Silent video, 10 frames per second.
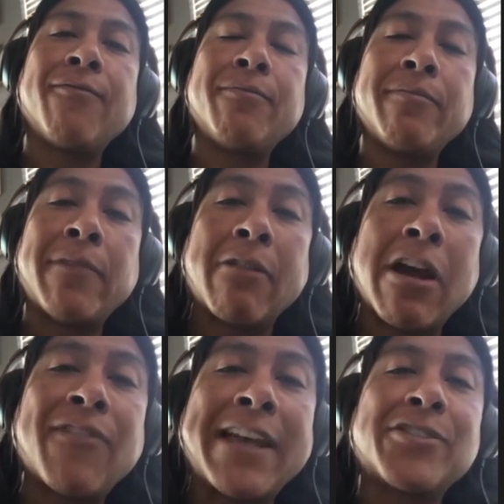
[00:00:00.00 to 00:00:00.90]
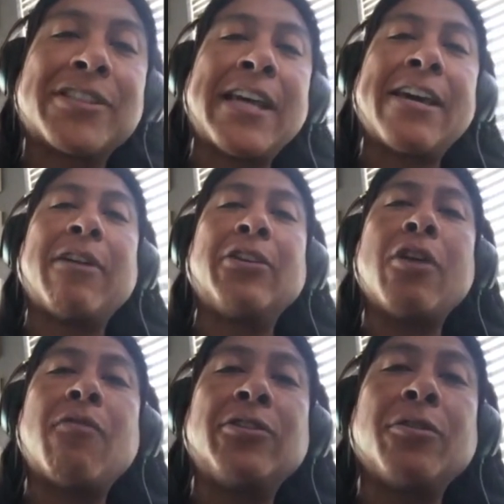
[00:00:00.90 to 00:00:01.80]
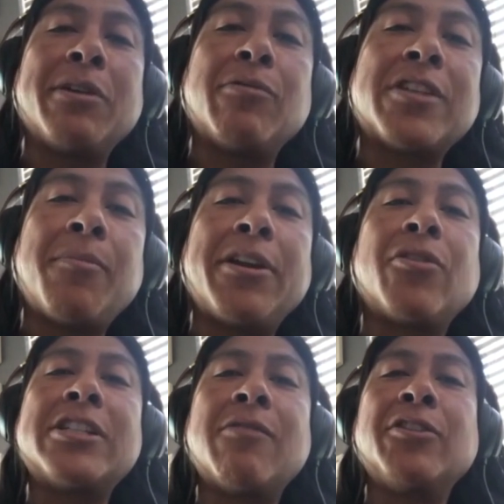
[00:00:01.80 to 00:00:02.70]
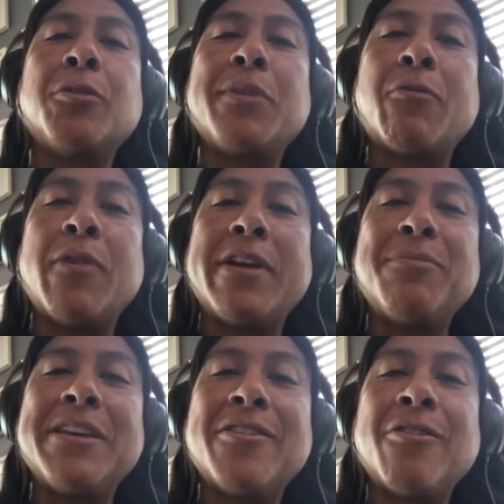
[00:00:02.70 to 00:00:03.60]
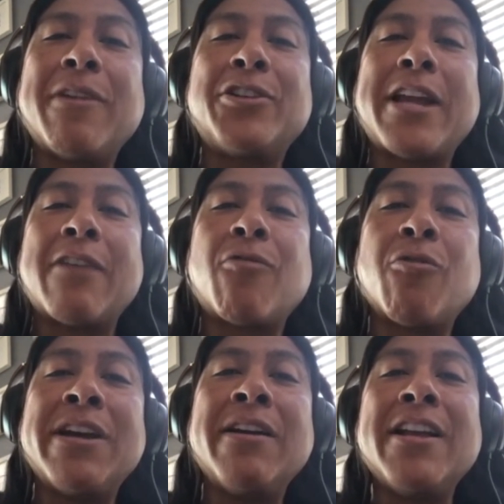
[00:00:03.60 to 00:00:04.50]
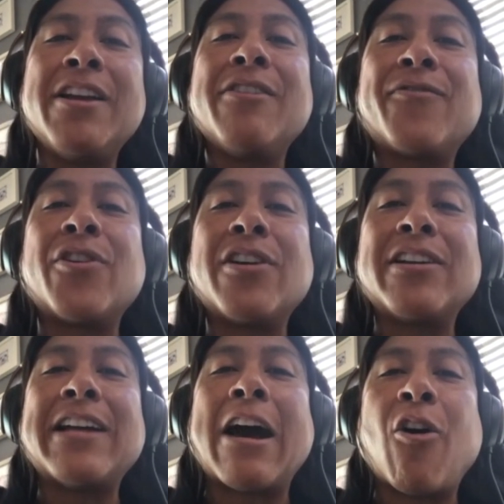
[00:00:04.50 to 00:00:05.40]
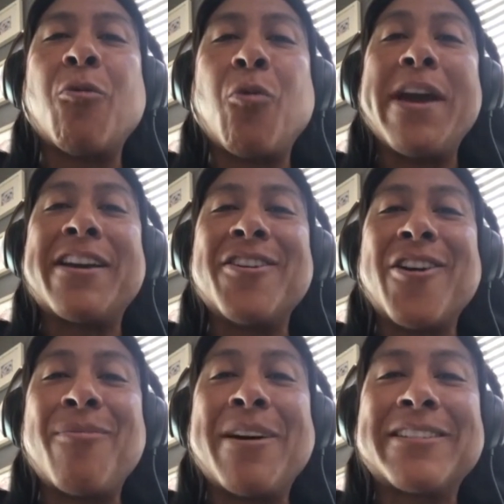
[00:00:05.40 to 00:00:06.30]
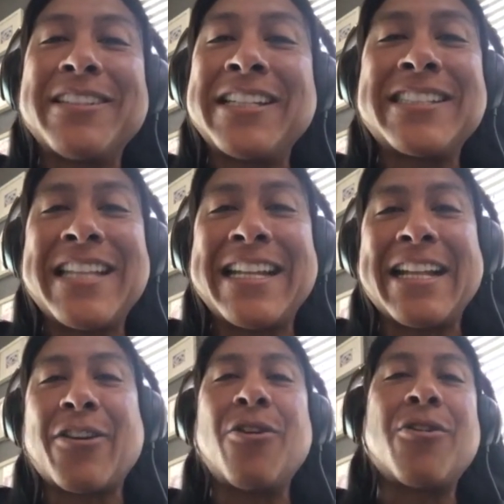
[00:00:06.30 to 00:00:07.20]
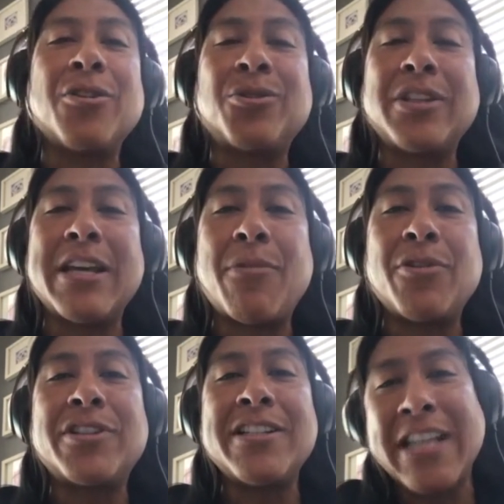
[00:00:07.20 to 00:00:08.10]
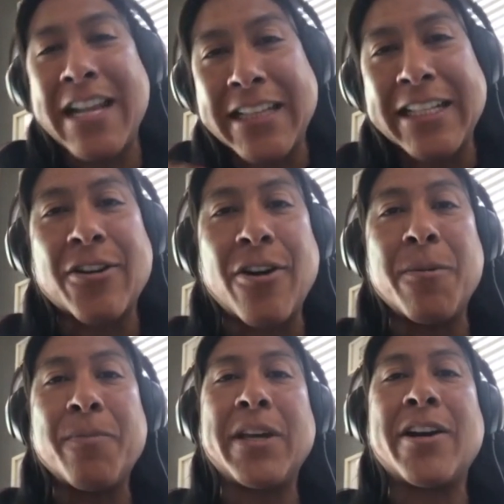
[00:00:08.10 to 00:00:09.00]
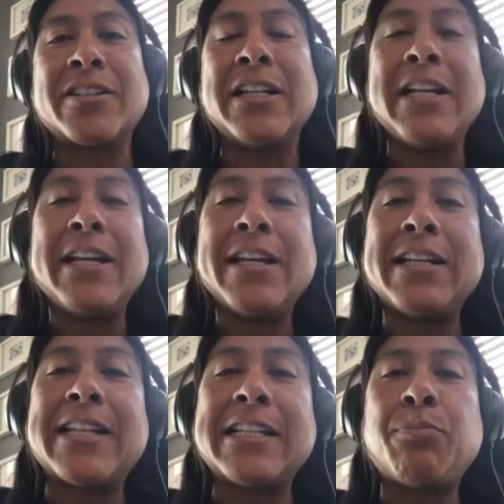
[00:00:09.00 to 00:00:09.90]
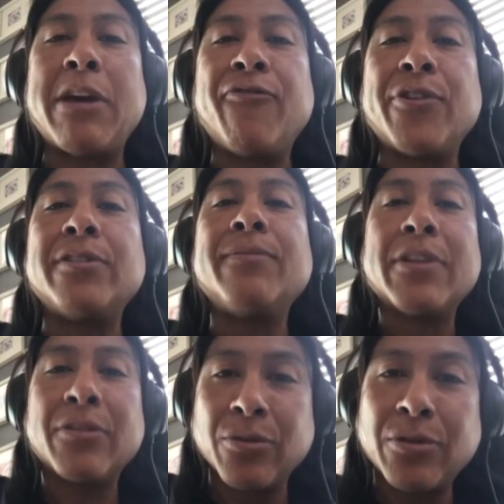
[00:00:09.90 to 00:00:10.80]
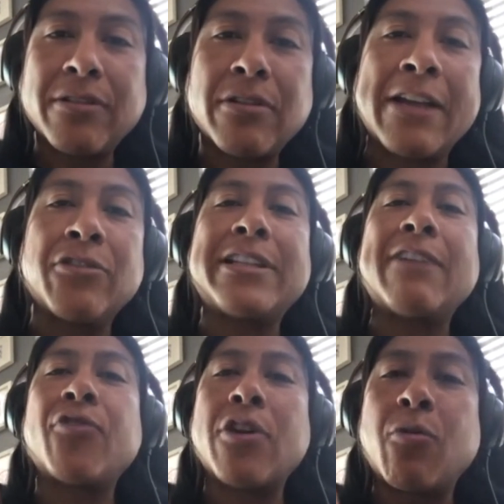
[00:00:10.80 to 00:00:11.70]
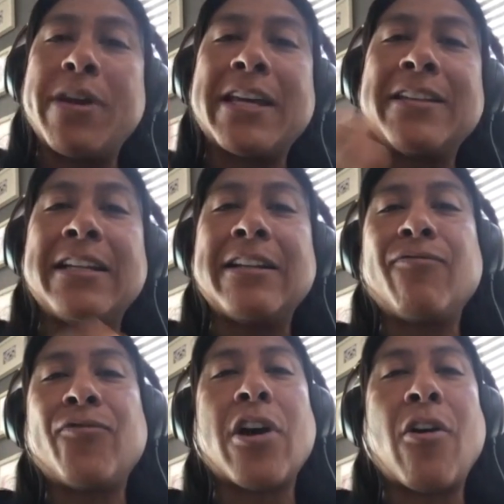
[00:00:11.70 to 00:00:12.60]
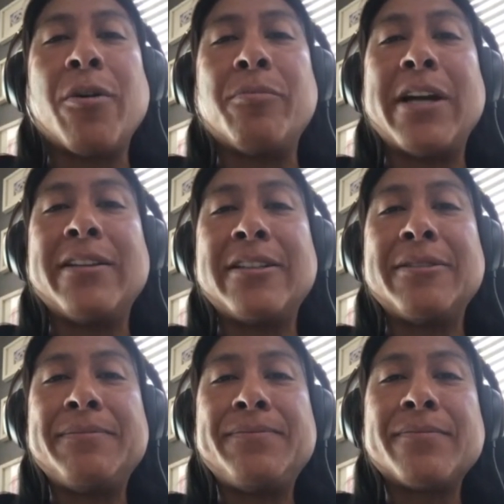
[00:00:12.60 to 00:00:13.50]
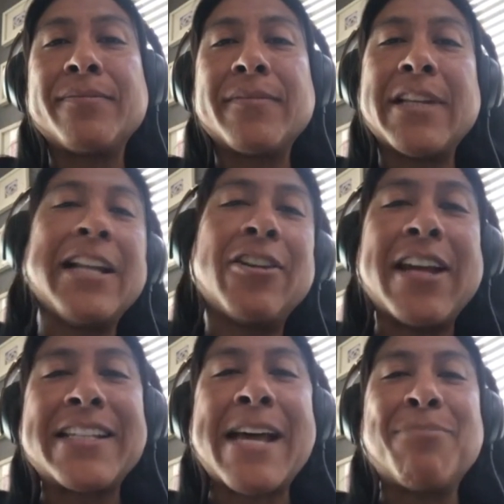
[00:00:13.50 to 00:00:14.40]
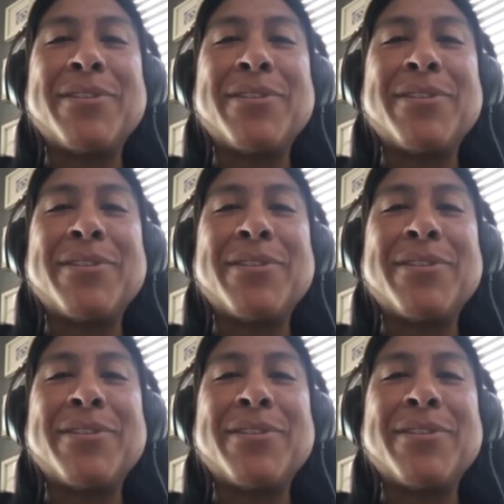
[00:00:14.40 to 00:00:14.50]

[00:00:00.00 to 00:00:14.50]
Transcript: wife likes to say, why do I want to be with somebody who doesn't want to be with me? Why should I worry for a whole week? But just let it go through the emotions and let it go, because it's less painful to handle that for a week and then for a whole month. A little example.